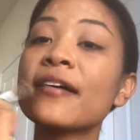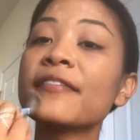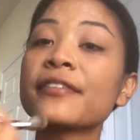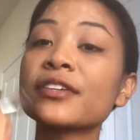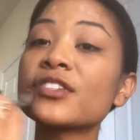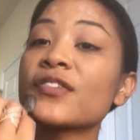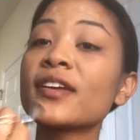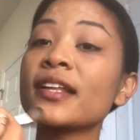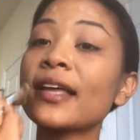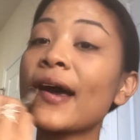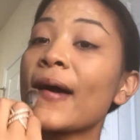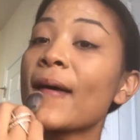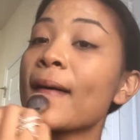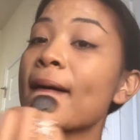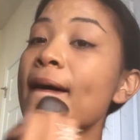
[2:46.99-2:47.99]
first
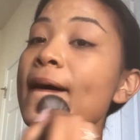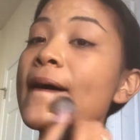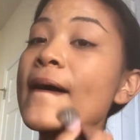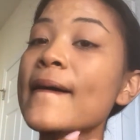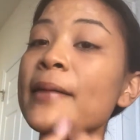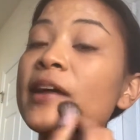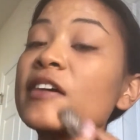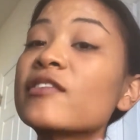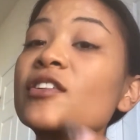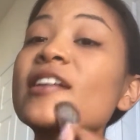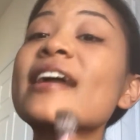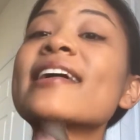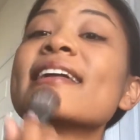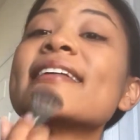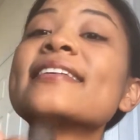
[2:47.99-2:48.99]
video, my
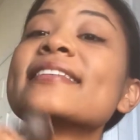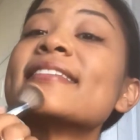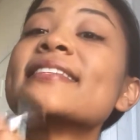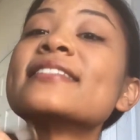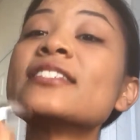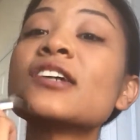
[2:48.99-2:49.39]
forehead is